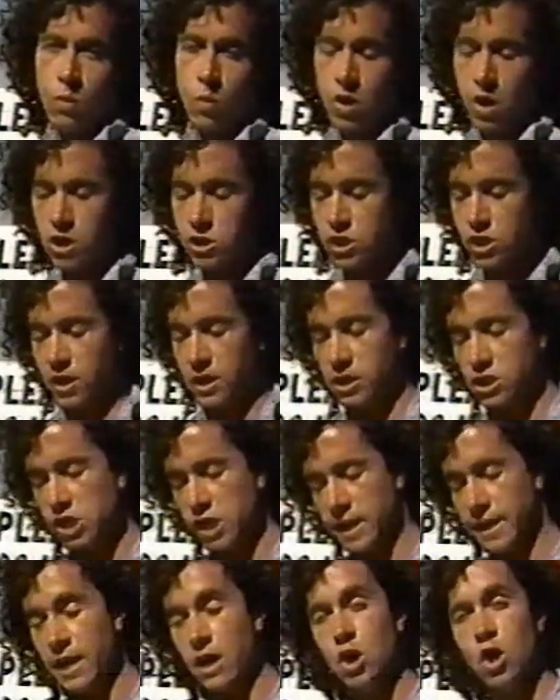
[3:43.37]
We're also going to
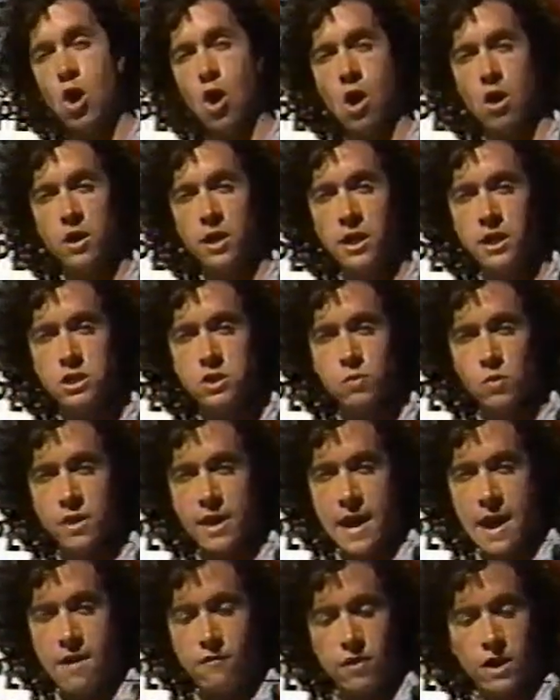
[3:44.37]
check out Carney's, where
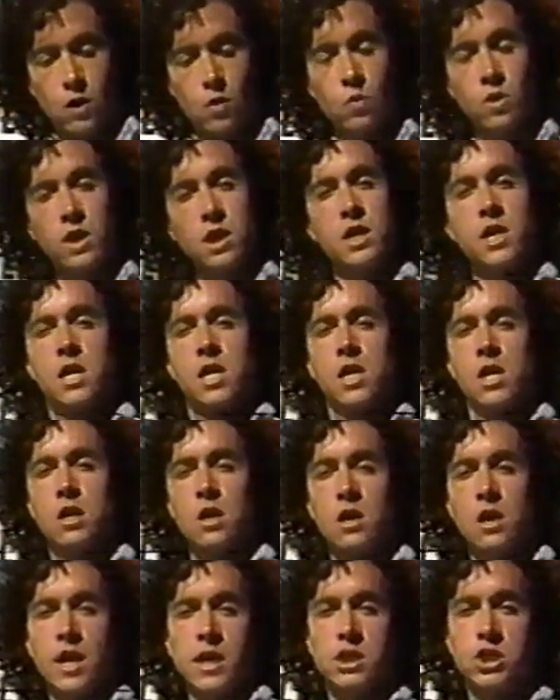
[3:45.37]
they have like really
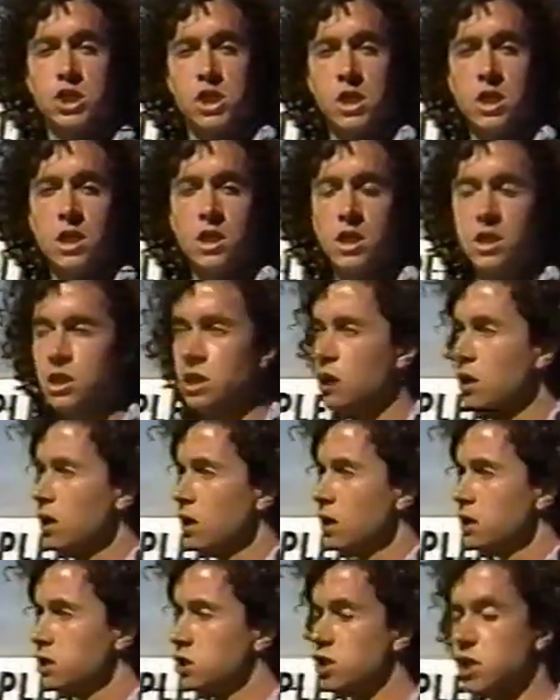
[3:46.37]
killer like chili
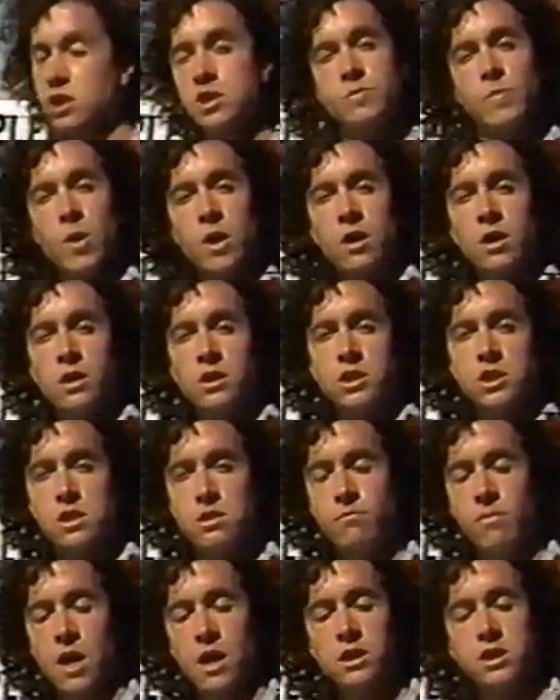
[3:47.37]
cheeseburgers
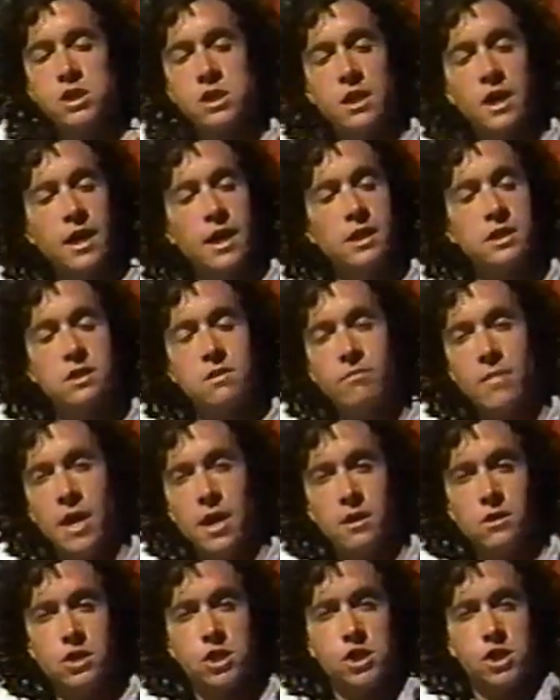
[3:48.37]
to munch, and they got
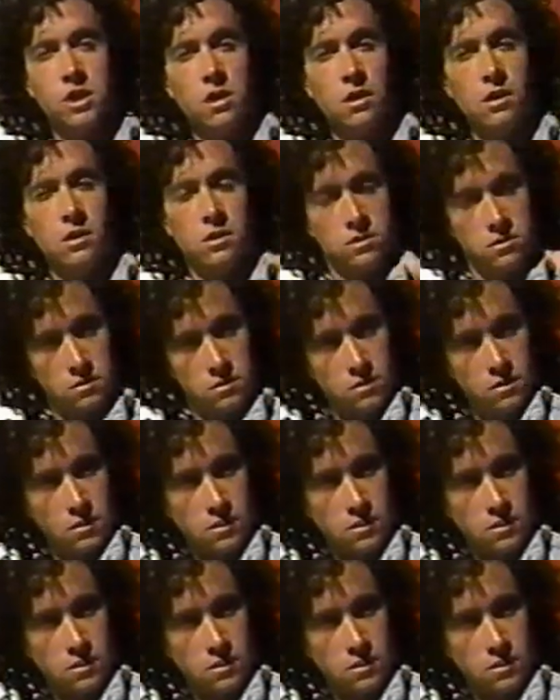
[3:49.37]
tomatoes chilling.